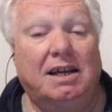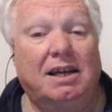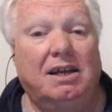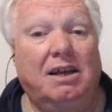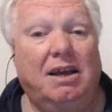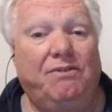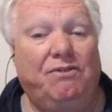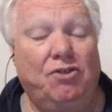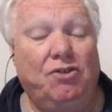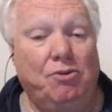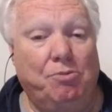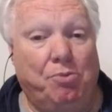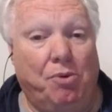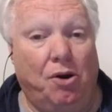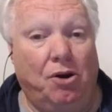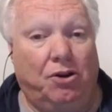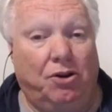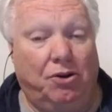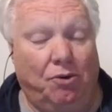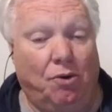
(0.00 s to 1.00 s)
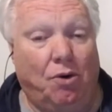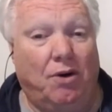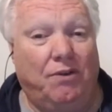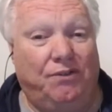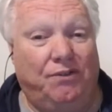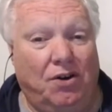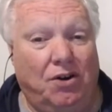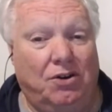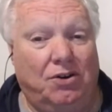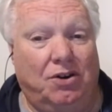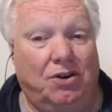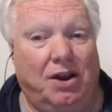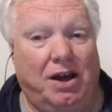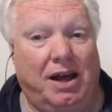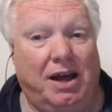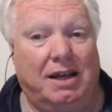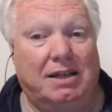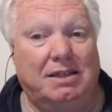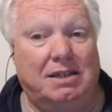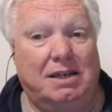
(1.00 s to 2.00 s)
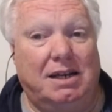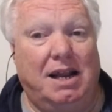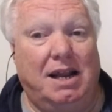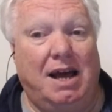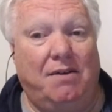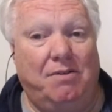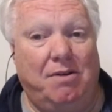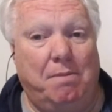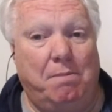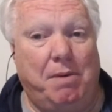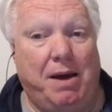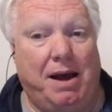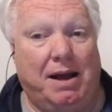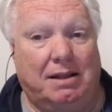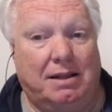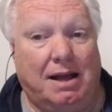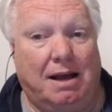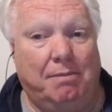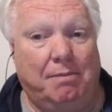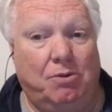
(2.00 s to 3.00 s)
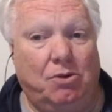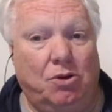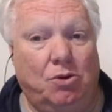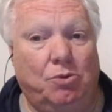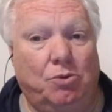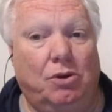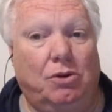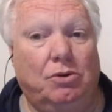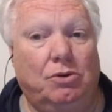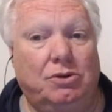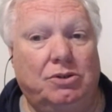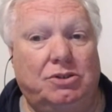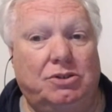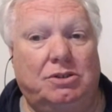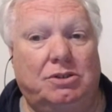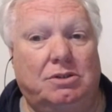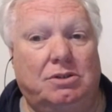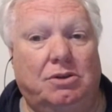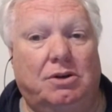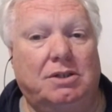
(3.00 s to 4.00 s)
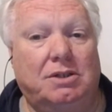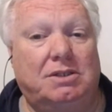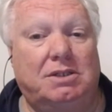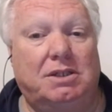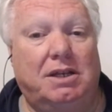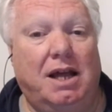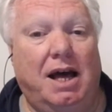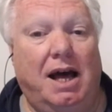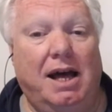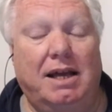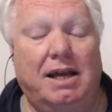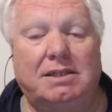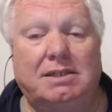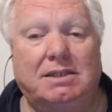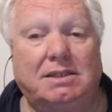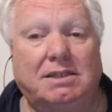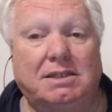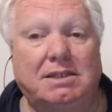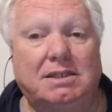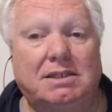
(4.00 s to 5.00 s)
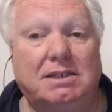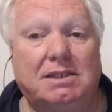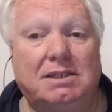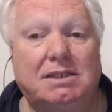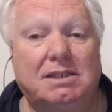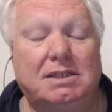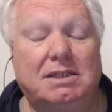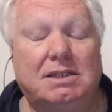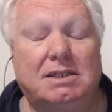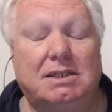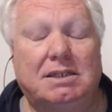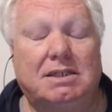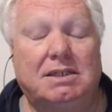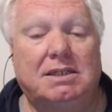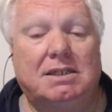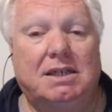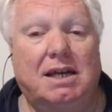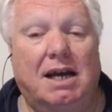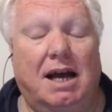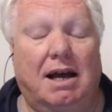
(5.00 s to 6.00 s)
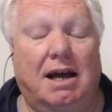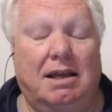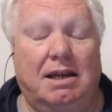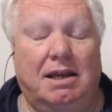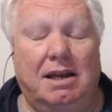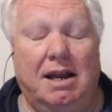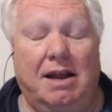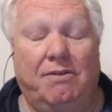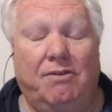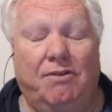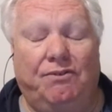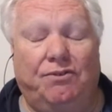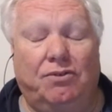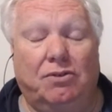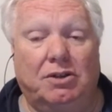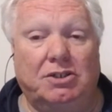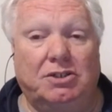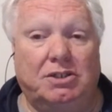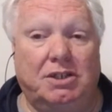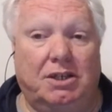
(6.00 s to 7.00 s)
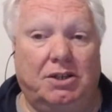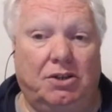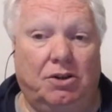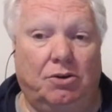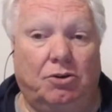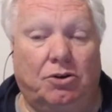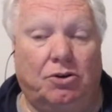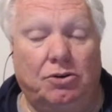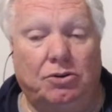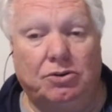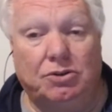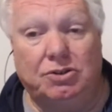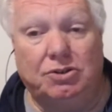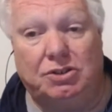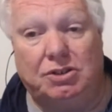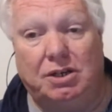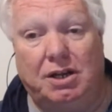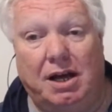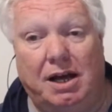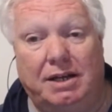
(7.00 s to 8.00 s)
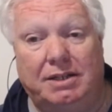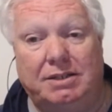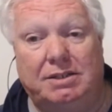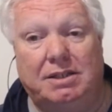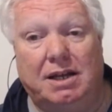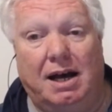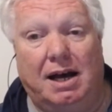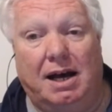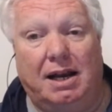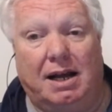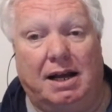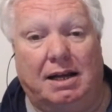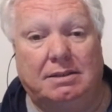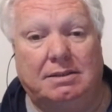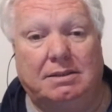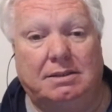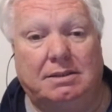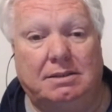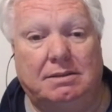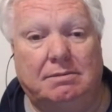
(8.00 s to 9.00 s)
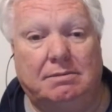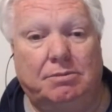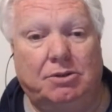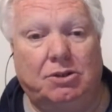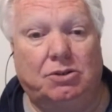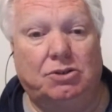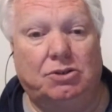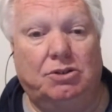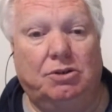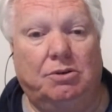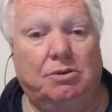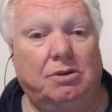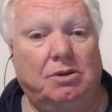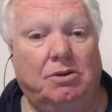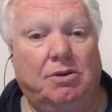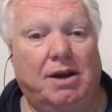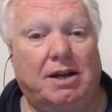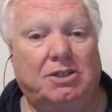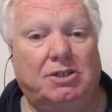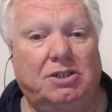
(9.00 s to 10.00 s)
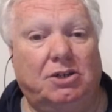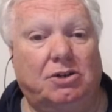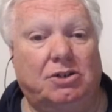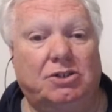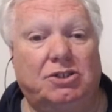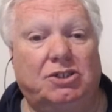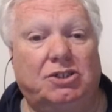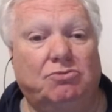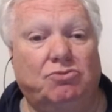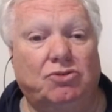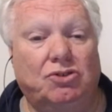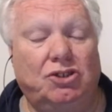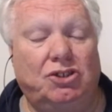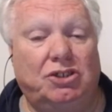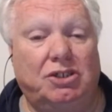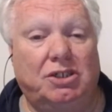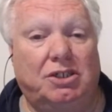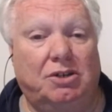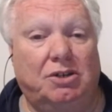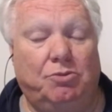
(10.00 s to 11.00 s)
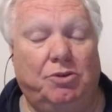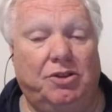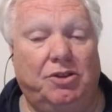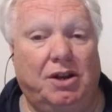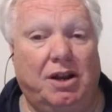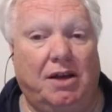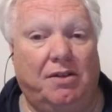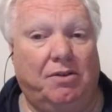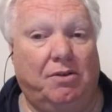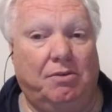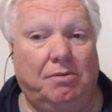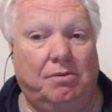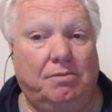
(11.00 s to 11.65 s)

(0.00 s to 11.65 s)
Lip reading: if you broke your iPhone today and didn't have it backed up, you would lose like today's, you didn't have it fully synced. You could lose today's data because you're actually got to resync it with another.